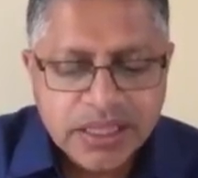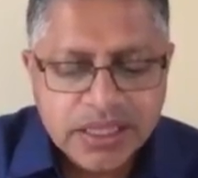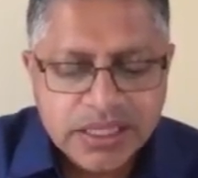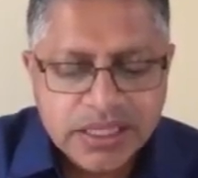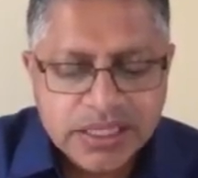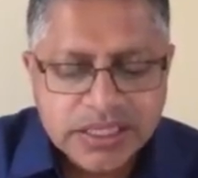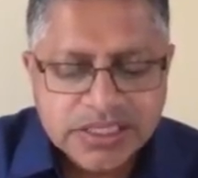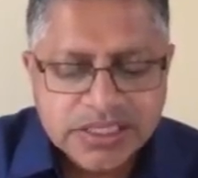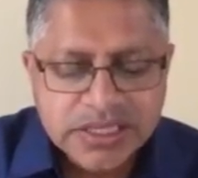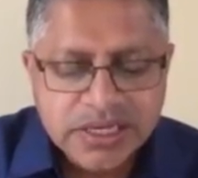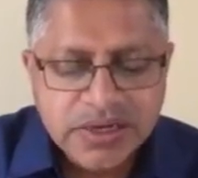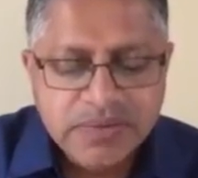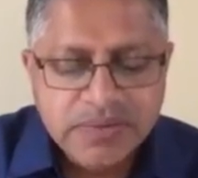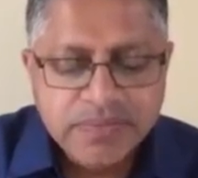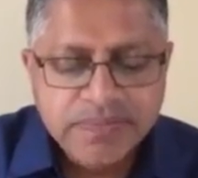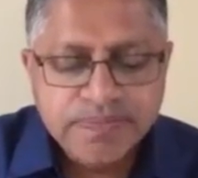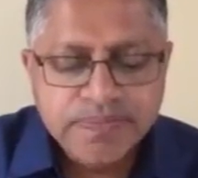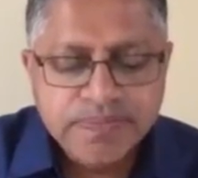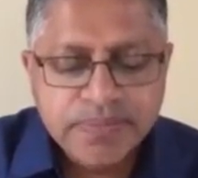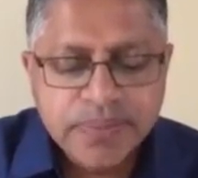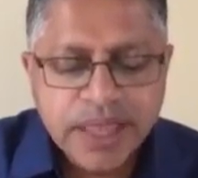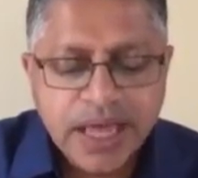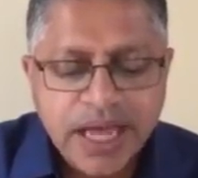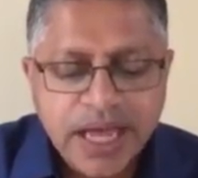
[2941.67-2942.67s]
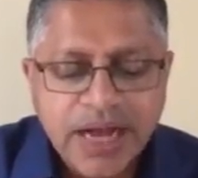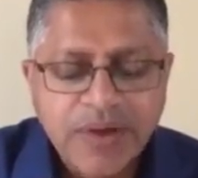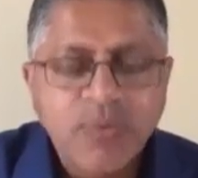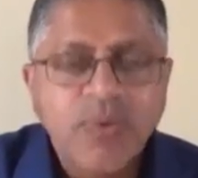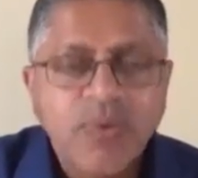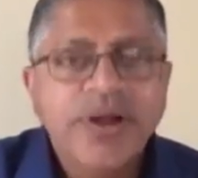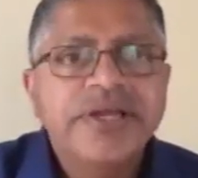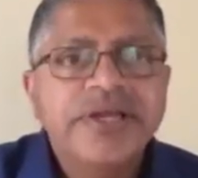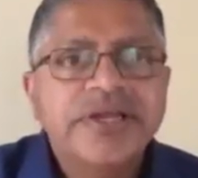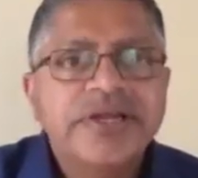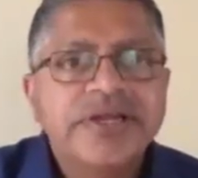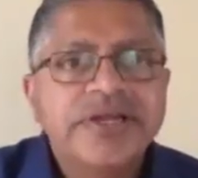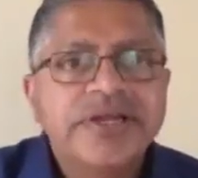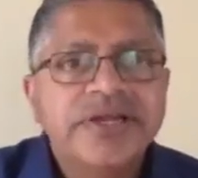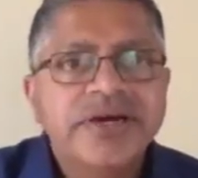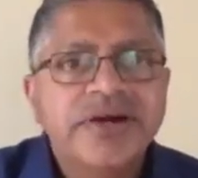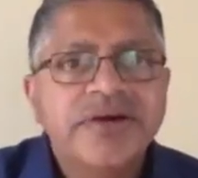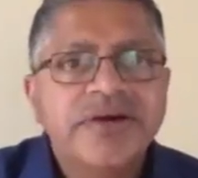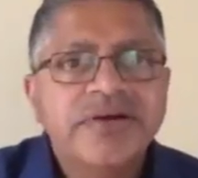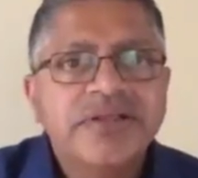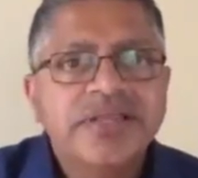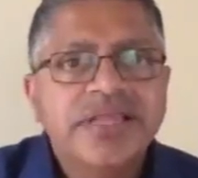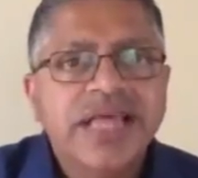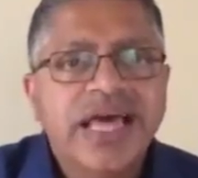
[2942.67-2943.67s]
So I want you to
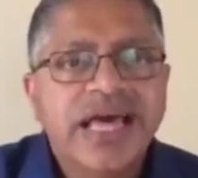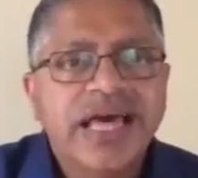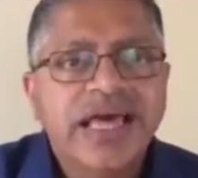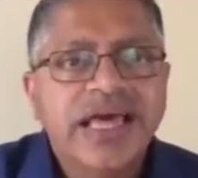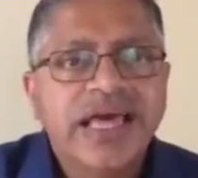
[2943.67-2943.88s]
know that